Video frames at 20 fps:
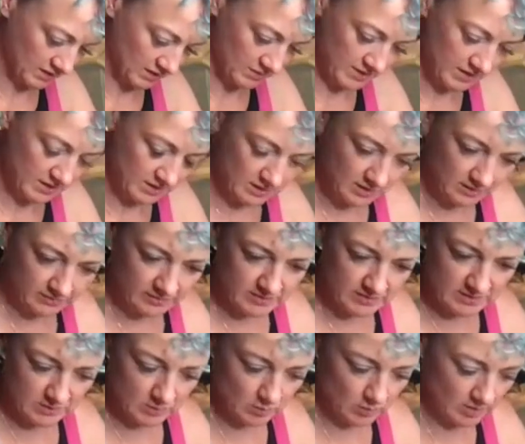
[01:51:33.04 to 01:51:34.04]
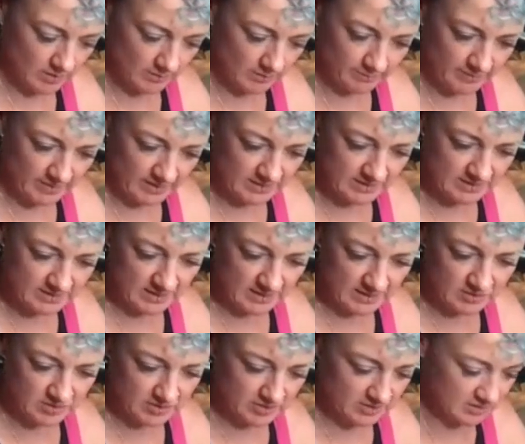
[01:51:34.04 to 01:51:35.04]
That's going to be enough. It's quite a big
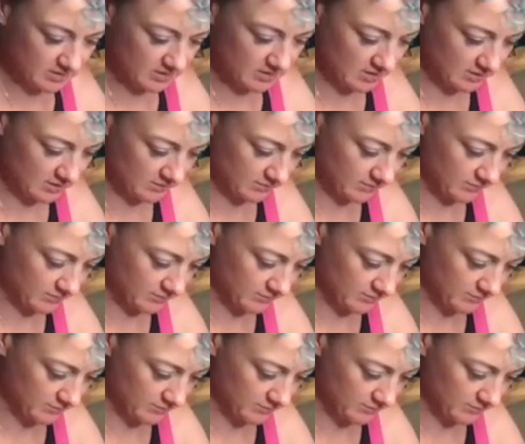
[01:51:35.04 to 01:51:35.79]
section, isn't it?